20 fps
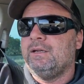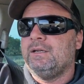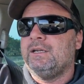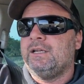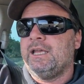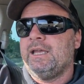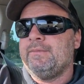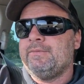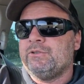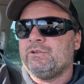
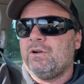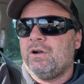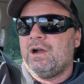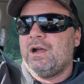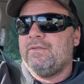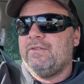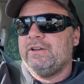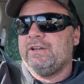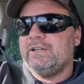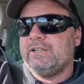keep
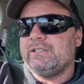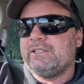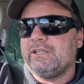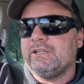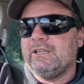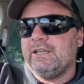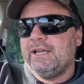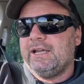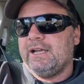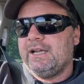driving
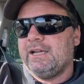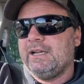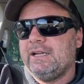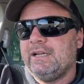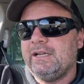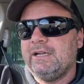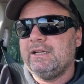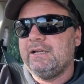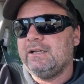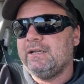until
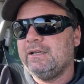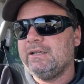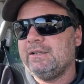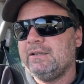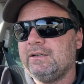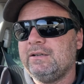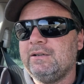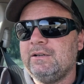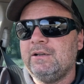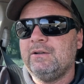
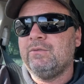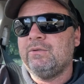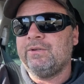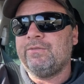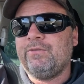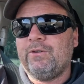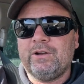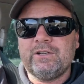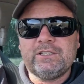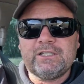we
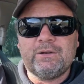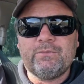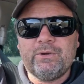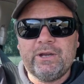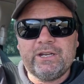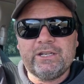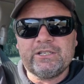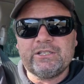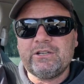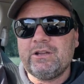find somewhere
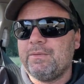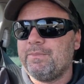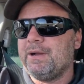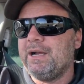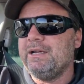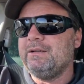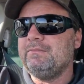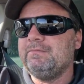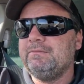to stop, eh?